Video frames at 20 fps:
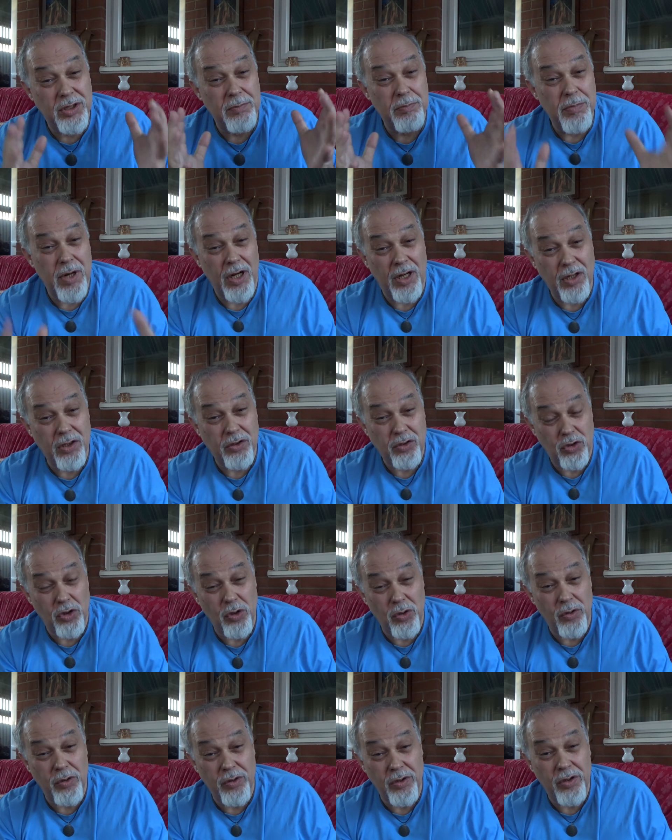the milk
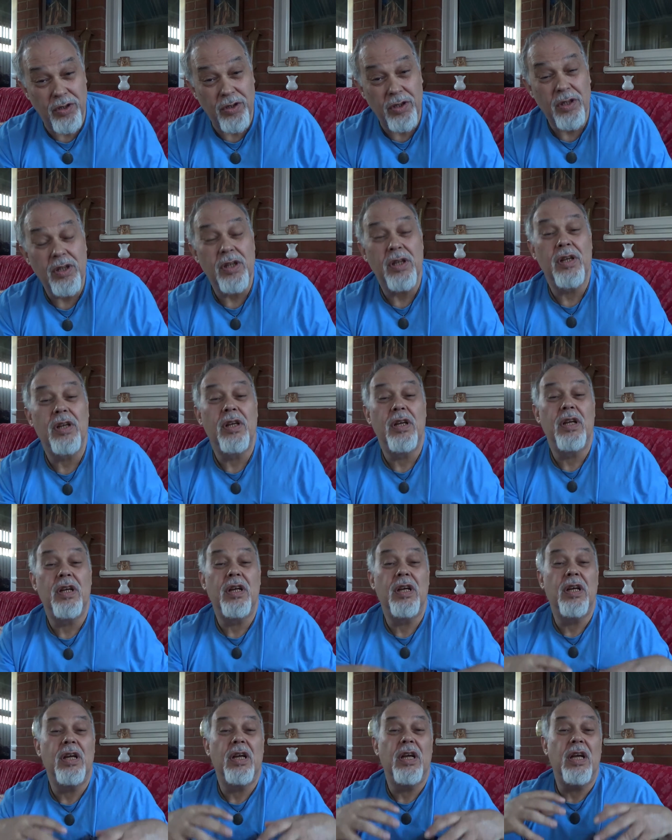churn,
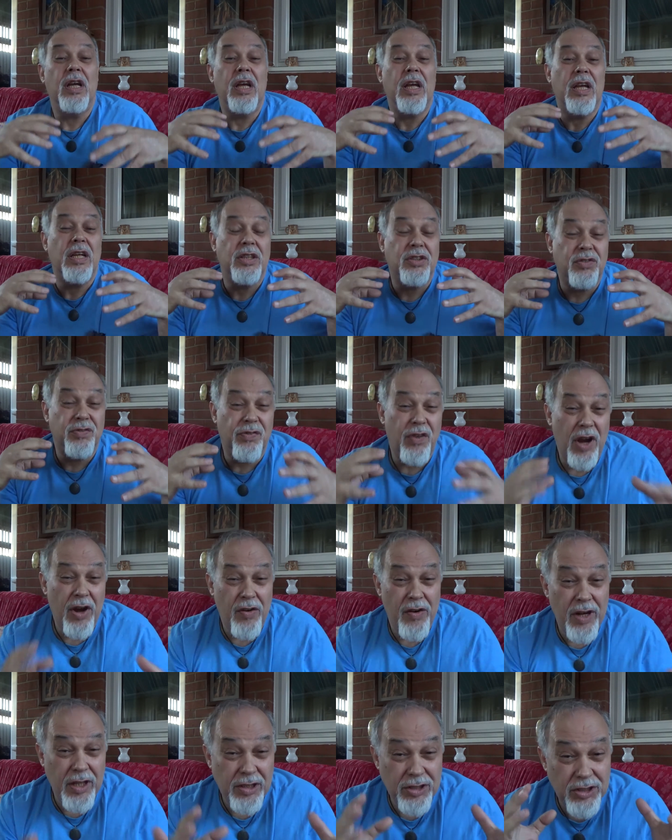is
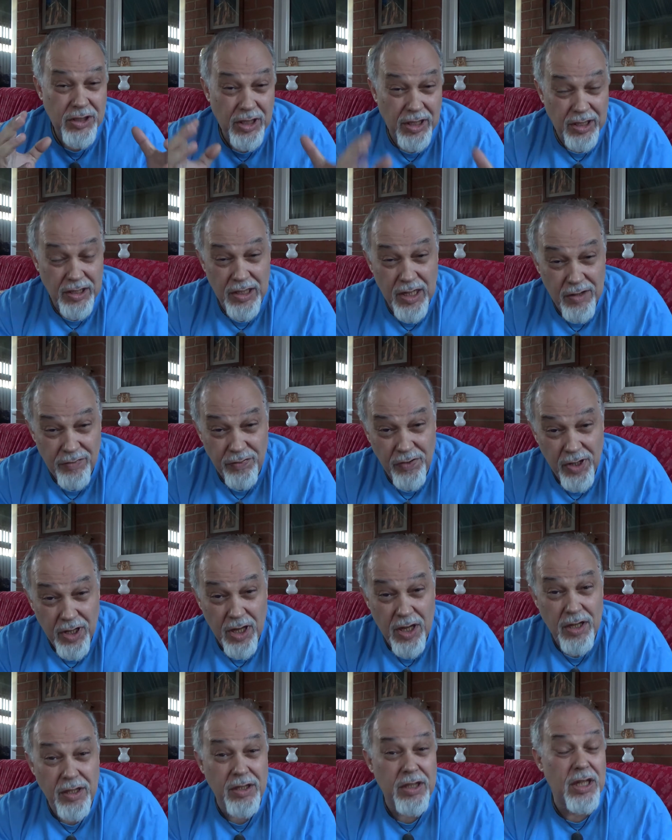very
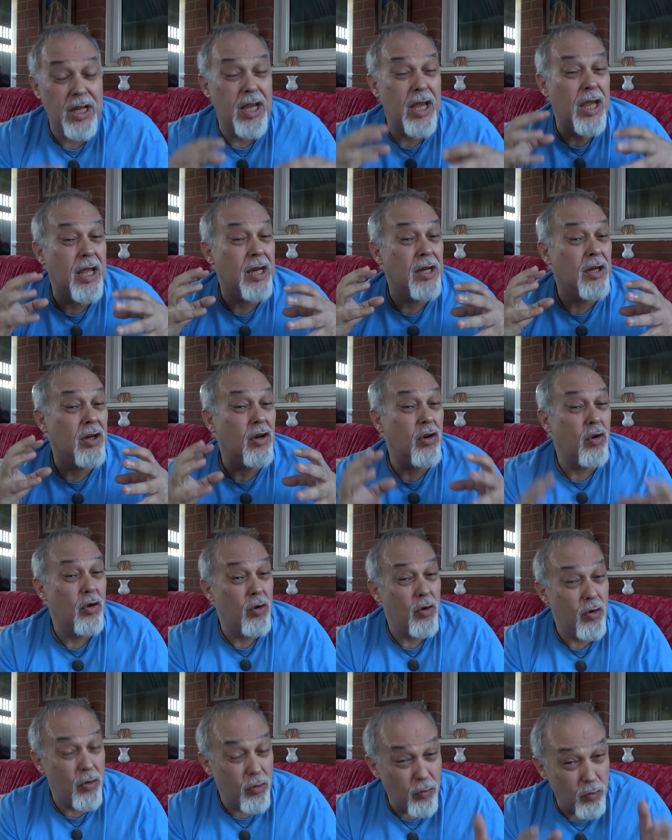significant in her